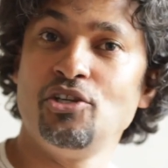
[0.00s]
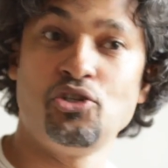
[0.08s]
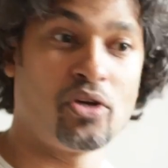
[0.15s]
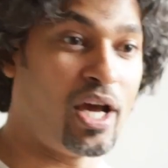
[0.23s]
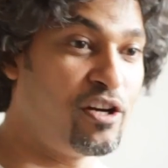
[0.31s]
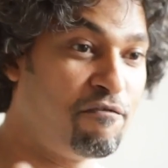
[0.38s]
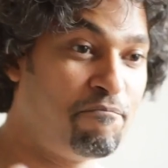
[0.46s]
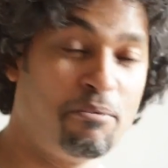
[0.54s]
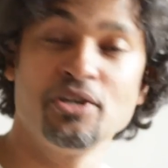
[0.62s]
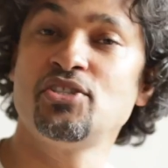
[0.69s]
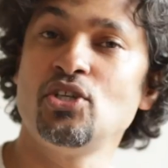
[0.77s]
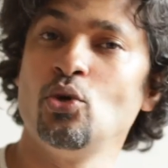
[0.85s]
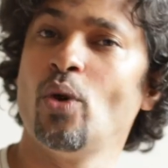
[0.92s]
to kind of
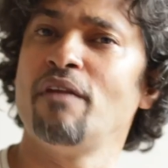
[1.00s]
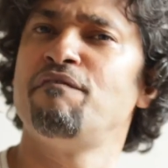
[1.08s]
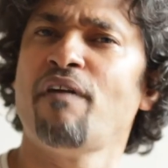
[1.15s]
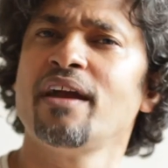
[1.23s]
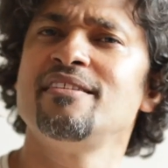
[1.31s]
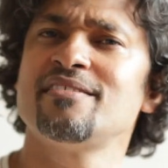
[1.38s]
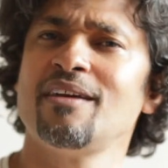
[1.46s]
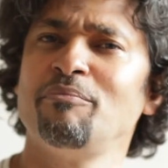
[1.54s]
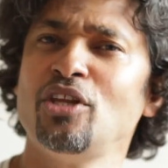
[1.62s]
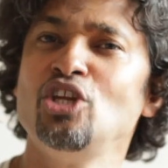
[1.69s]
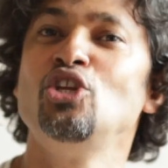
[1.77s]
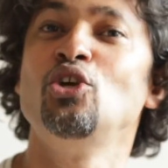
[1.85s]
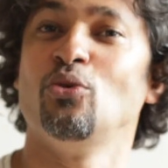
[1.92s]
pursue and find
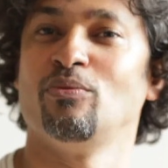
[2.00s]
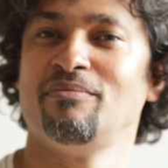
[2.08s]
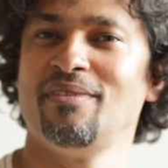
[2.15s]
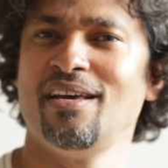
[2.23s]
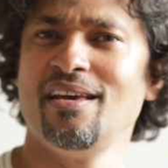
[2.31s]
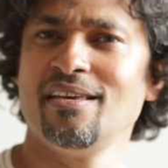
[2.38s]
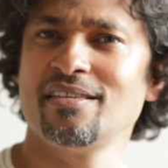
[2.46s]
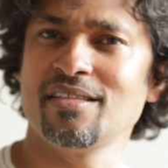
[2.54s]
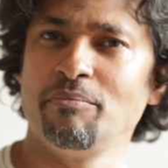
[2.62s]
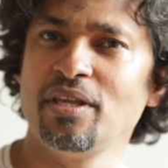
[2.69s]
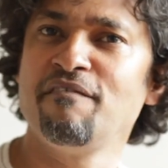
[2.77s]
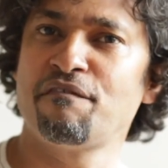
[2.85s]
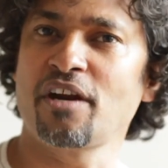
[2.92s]
something new,
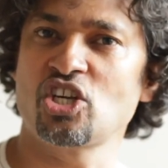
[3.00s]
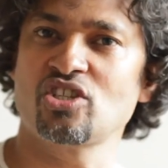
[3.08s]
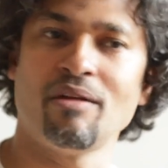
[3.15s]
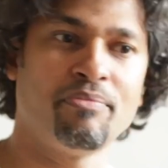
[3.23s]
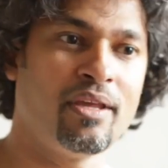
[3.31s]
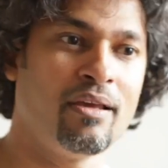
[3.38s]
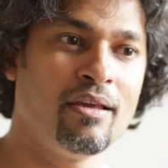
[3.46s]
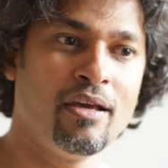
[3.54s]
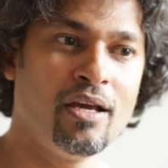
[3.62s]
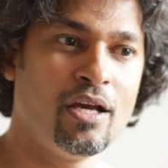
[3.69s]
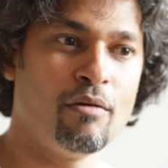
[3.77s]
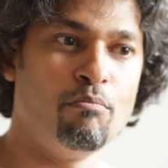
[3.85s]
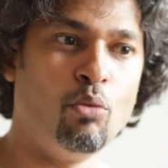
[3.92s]
something fresh, something
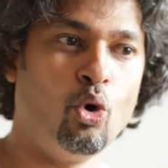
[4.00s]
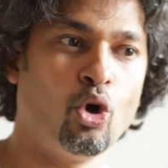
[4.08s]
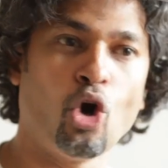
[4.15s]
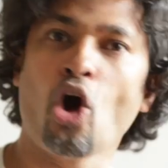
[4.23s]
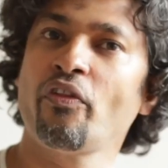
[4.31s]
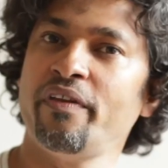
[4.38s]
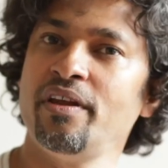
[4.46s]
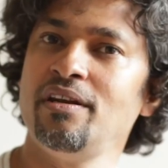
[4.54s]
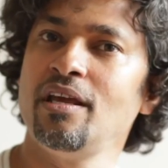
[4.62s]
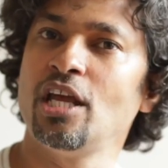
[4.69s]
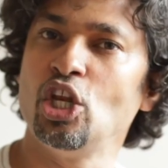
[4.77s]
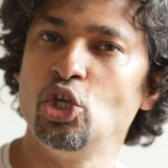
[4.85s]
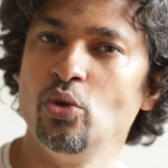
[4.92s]
more
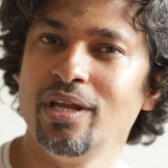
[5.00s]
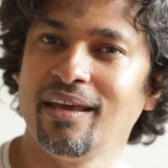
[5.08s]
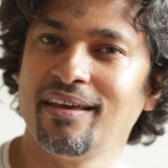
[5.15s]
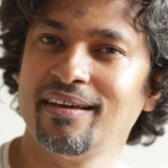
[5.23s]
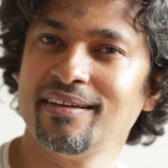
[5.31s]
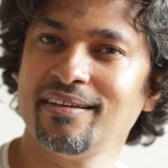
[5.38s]
authentic and unique.